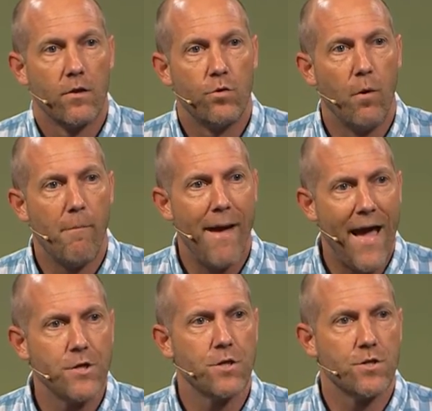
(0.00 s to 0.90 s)
To
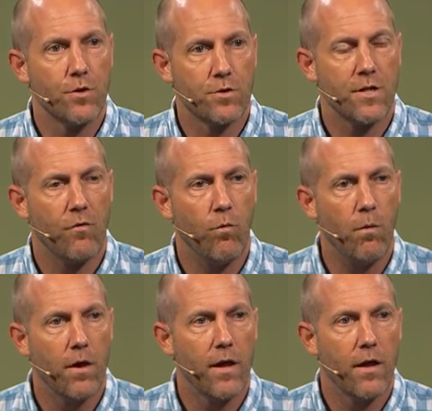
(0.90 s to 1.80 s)
imagine to yourself,
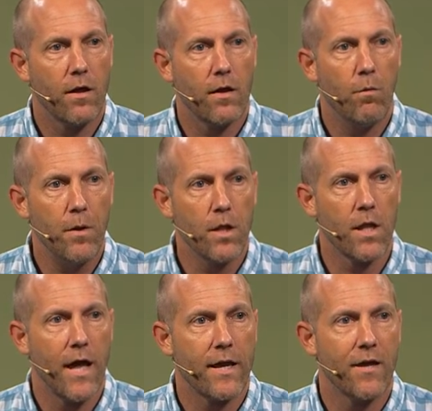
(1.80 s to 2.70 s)
what would it look
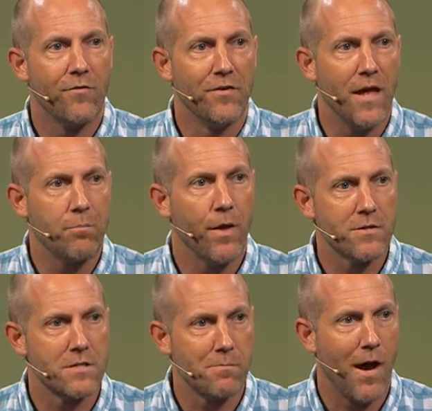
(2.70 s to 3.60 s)
like if the dead
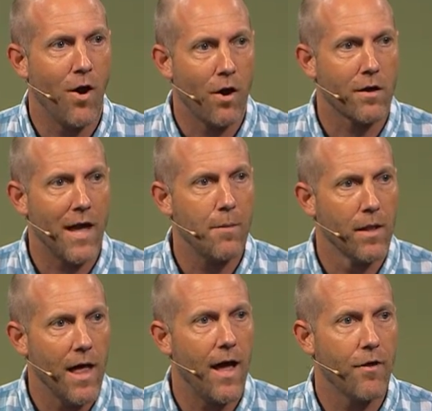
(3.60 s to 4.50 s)
places in my heart came
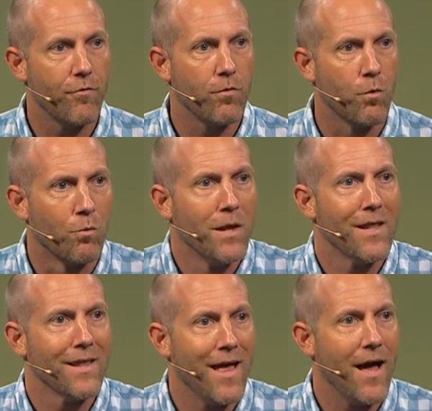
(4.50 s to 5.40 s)
alive, were
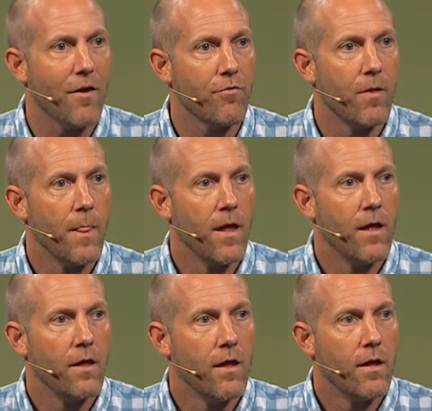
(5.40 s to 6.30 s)
really alive?
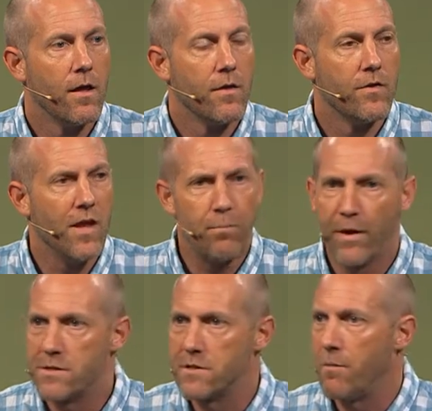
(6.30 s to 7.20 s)
The dead
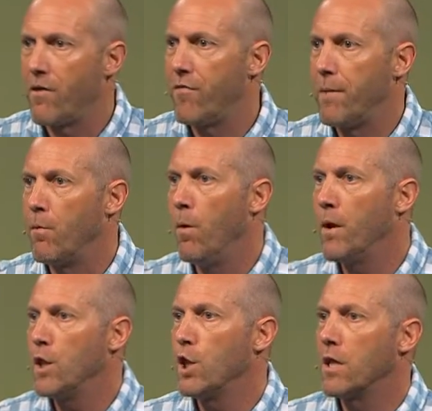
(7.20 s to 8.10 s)
places in my family. What
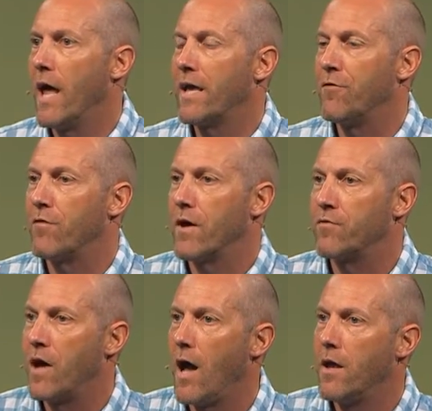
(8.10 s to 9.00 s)
would it look like
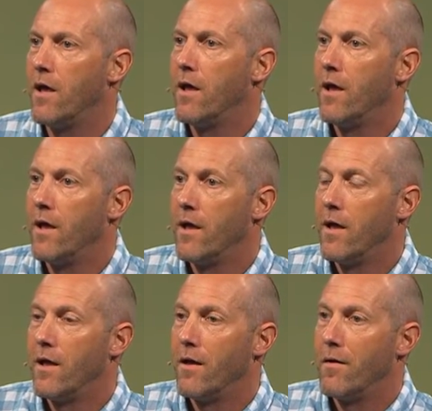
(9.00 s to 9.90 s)
if God
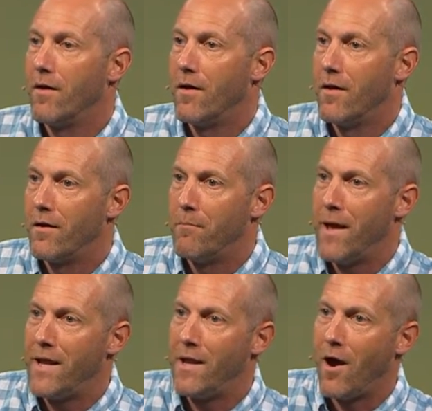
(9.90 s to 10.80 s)

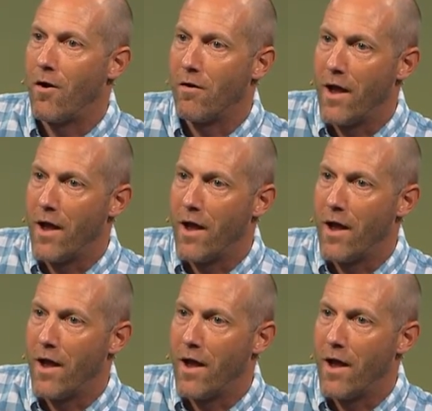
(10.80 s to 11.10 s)
made our